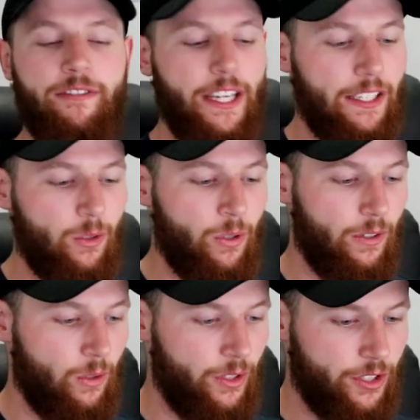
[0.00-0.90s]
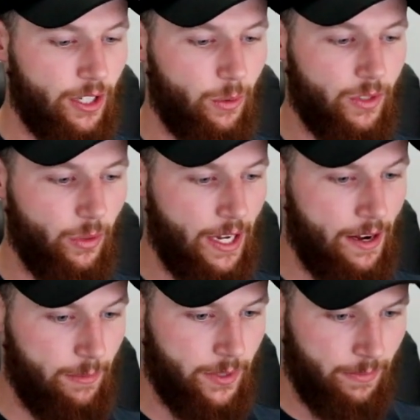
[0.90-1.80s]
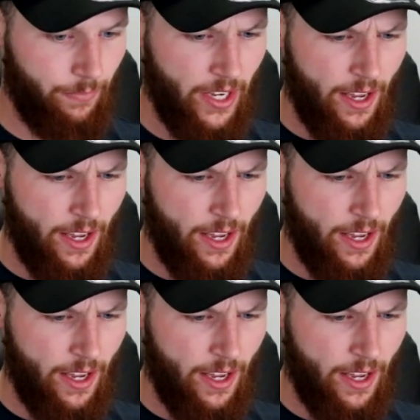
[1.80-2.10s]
feet or the or the shoulders or the arms.